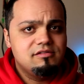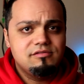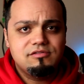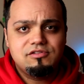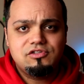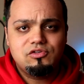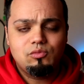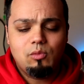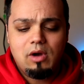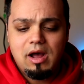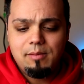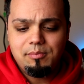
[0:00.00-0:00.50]

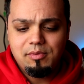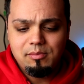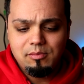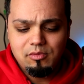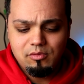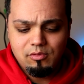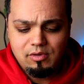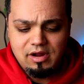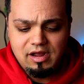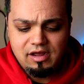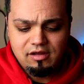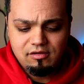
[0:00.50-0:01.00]
swap them
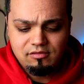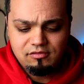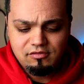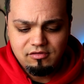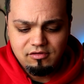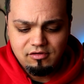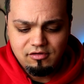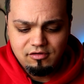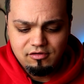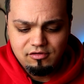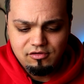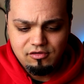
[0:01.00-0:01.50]

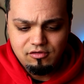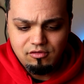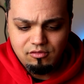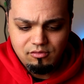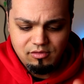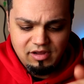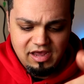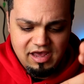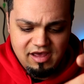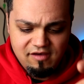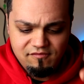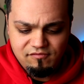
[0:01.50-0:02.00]
around or you
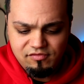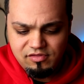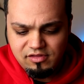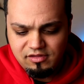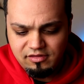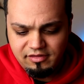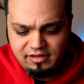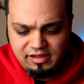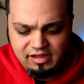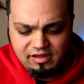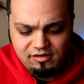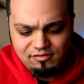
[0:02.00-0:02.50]
know have
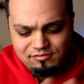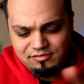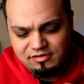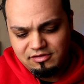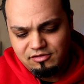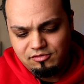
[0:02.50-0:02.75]
the layout a